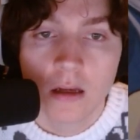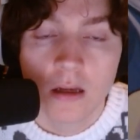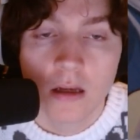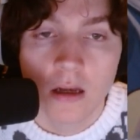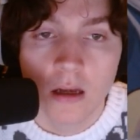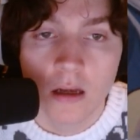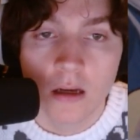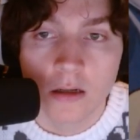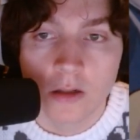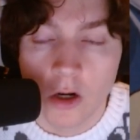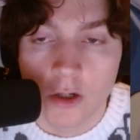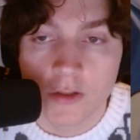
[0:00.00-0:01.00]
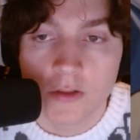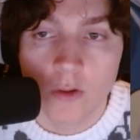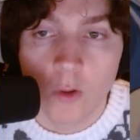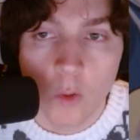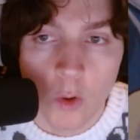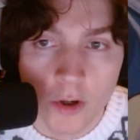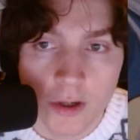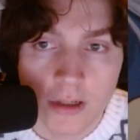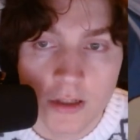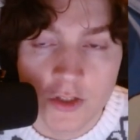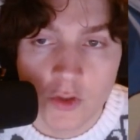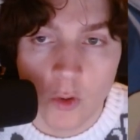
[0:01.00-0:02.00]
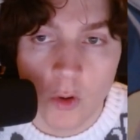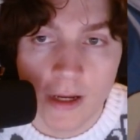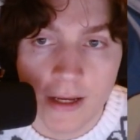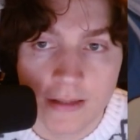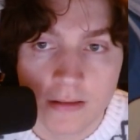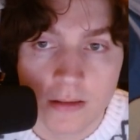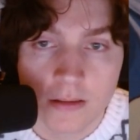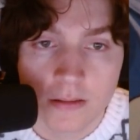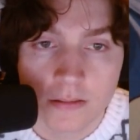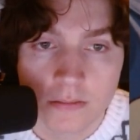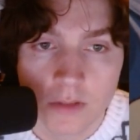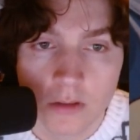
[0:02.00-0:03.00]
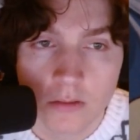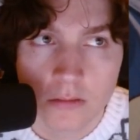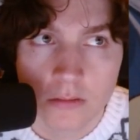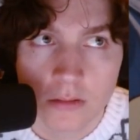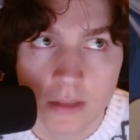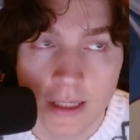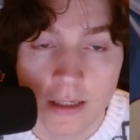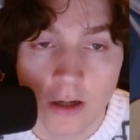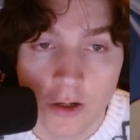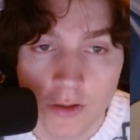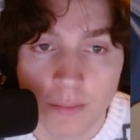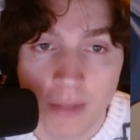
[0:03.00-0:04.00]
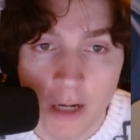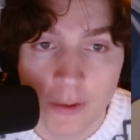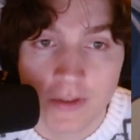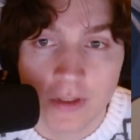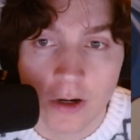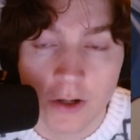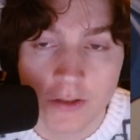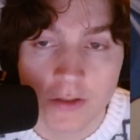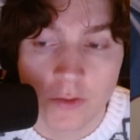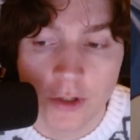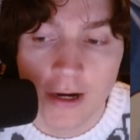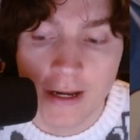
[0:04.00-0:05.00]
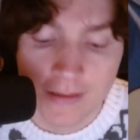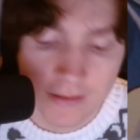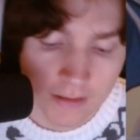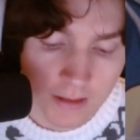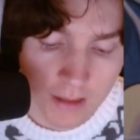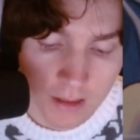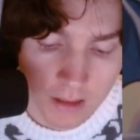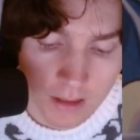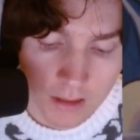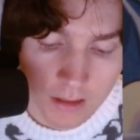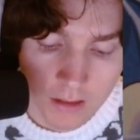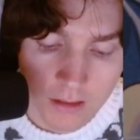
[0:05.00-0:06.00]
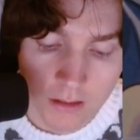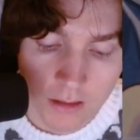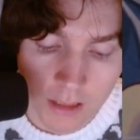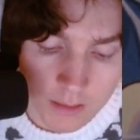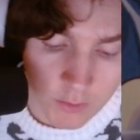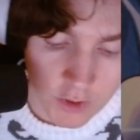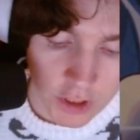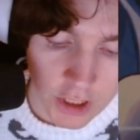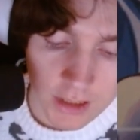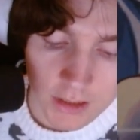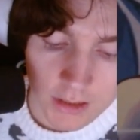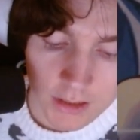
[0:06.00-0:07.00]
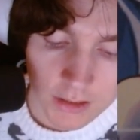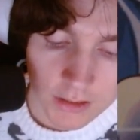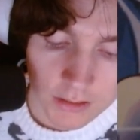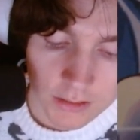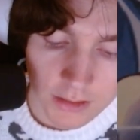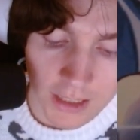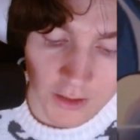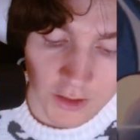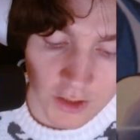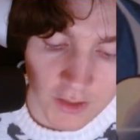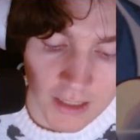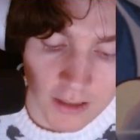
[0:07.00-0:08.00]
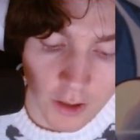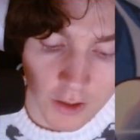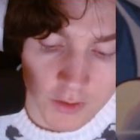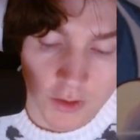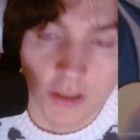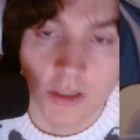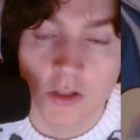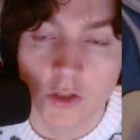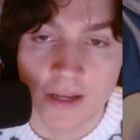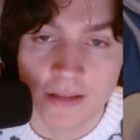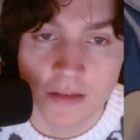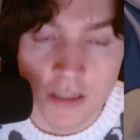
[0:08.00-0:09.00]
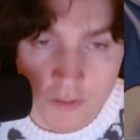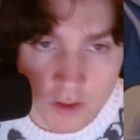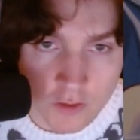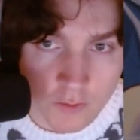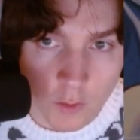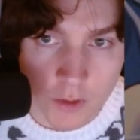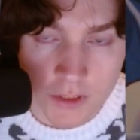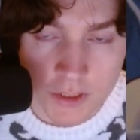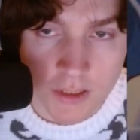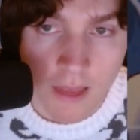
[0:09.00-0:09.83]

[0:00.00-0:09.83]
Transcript: card or Straw Hat, no, a Heart Pirate card to your hand. Let me check. Yeah, it's just a card, so you can also add the events, of course.